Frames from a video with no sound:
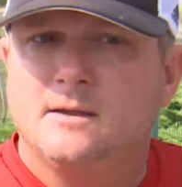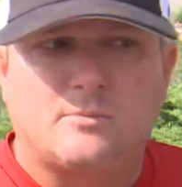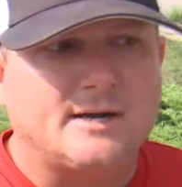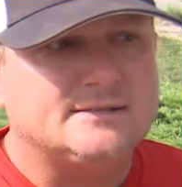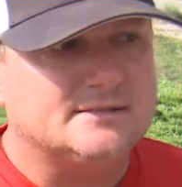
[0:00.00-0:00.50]

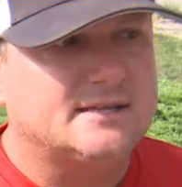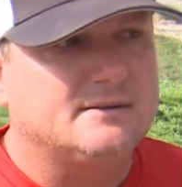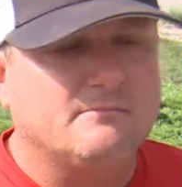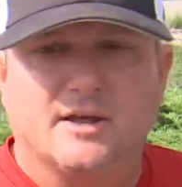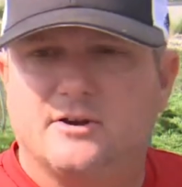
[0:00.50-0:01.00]
Brice is
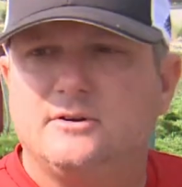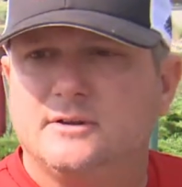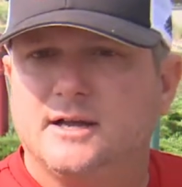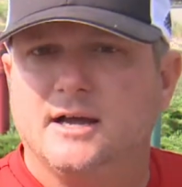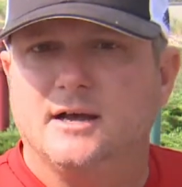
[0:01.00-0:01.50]
getting better.
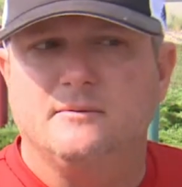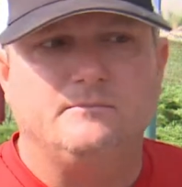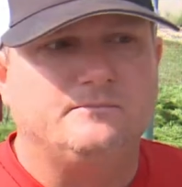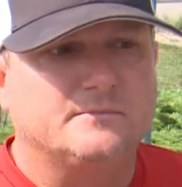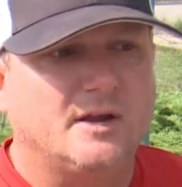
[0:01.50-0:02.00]

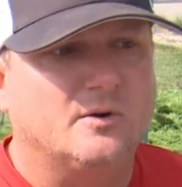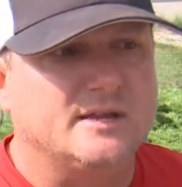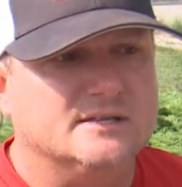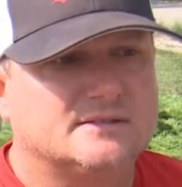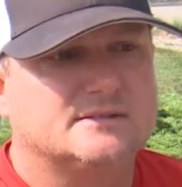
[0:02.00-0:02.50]
You know,
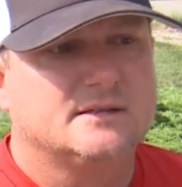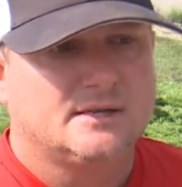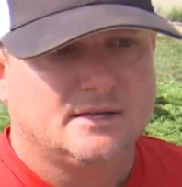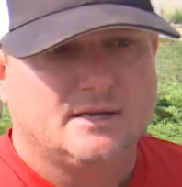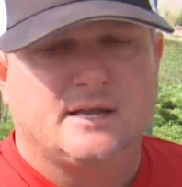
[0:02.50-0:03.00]
he's
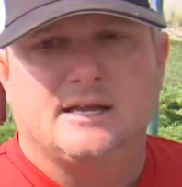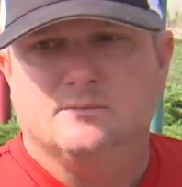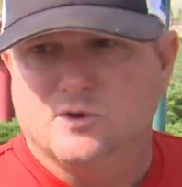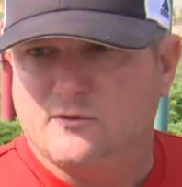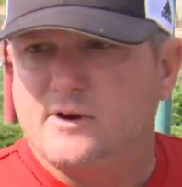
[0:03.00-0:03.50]

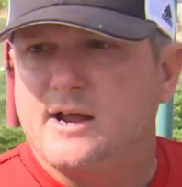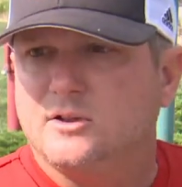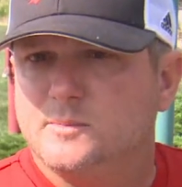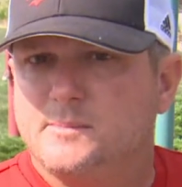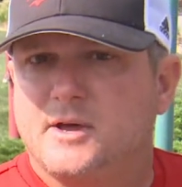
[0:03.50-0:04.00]
moving around a
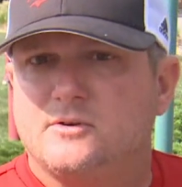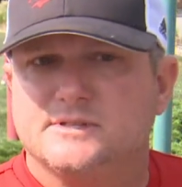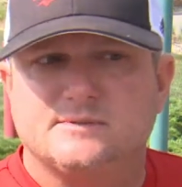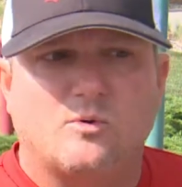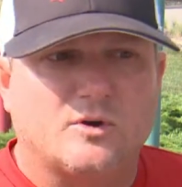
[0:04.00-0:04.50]
little bit better
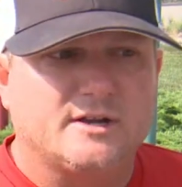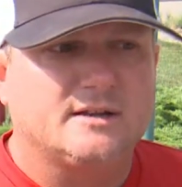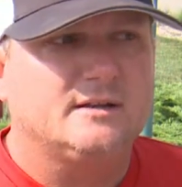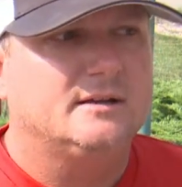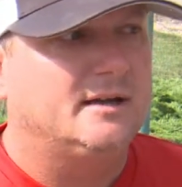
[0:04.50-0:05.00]
this
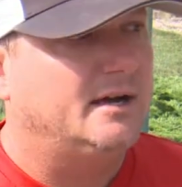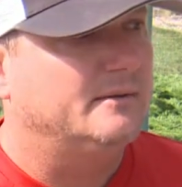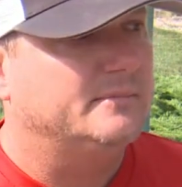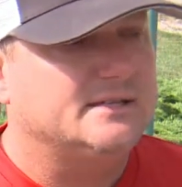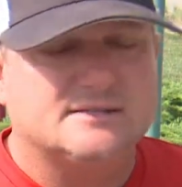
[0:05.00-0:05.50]
morning.
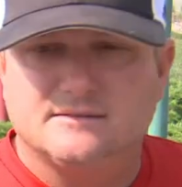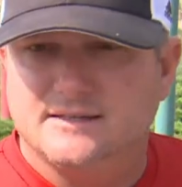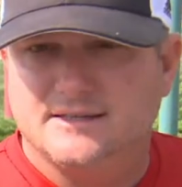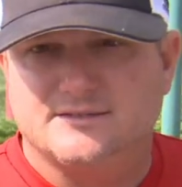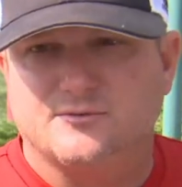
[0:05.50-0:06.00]

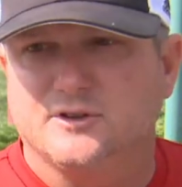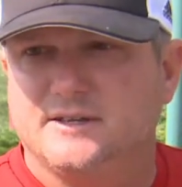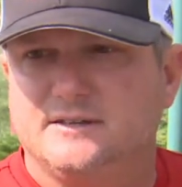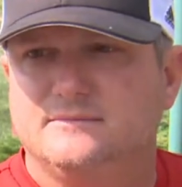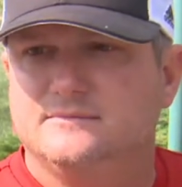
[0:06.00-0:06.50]
It's
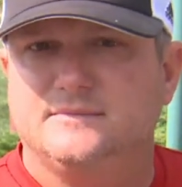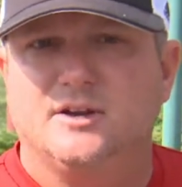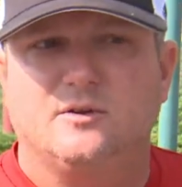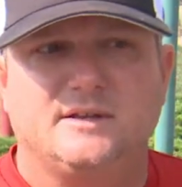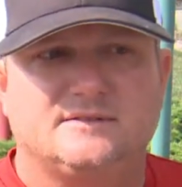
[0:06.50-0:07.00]
really, you
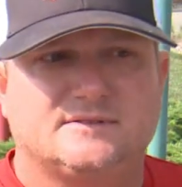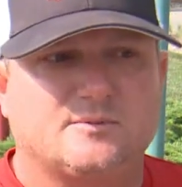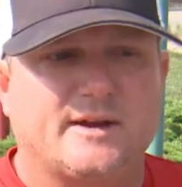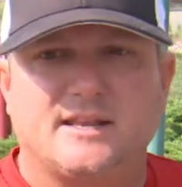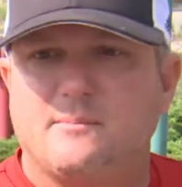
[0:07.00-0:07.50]
know, he's
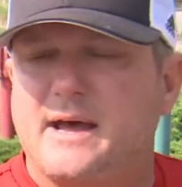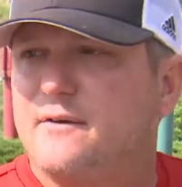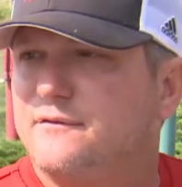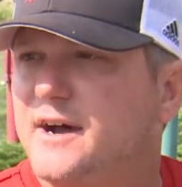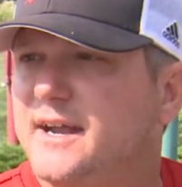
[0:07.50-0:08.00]
swinging the
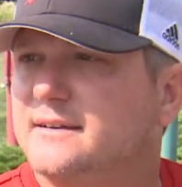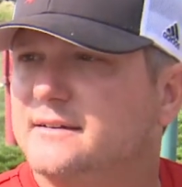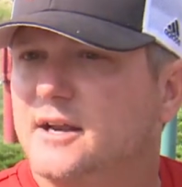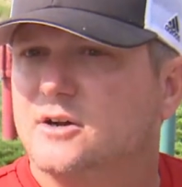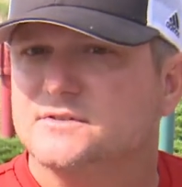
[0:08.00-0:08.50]
bat fine,
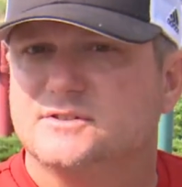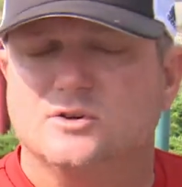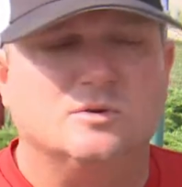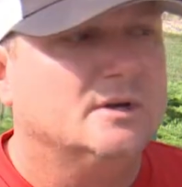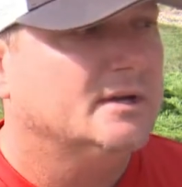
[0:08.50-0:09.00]
you know,
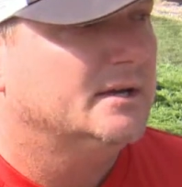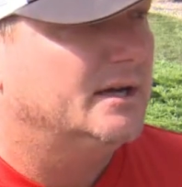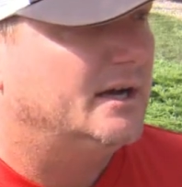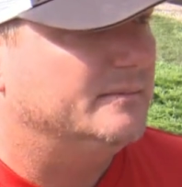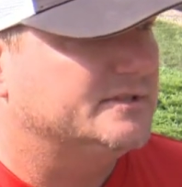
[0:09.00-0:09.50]
so
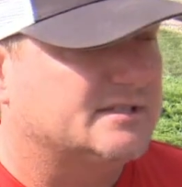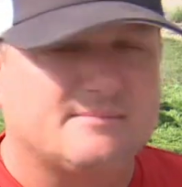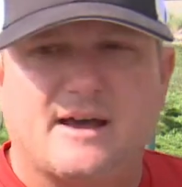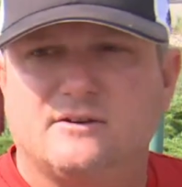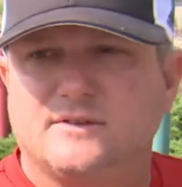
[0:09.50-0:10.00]
just a
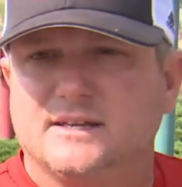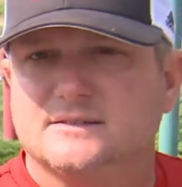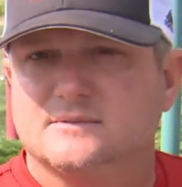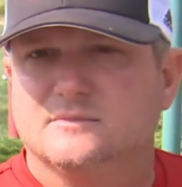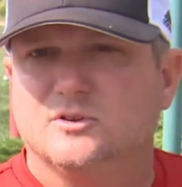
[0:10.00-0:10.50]
matter of getting
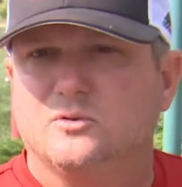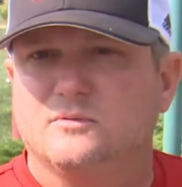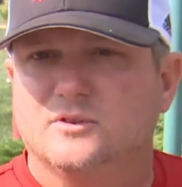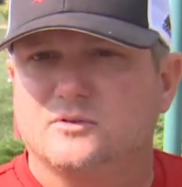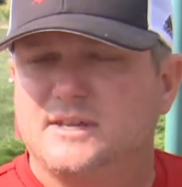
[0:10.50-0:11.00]
some
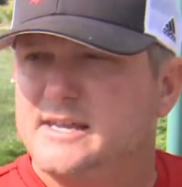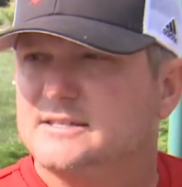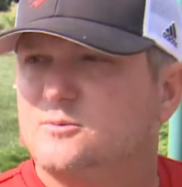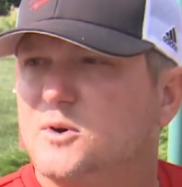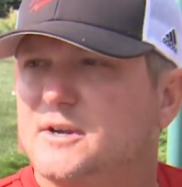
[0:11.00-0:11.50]
little
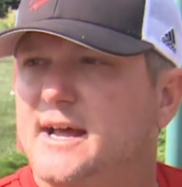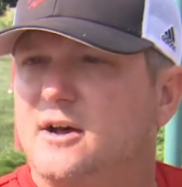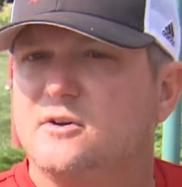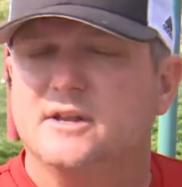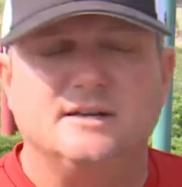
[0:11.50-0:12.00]
kinks worked
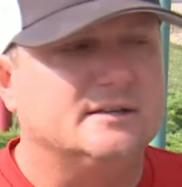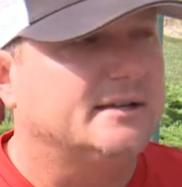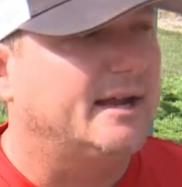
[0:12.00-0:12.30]
out and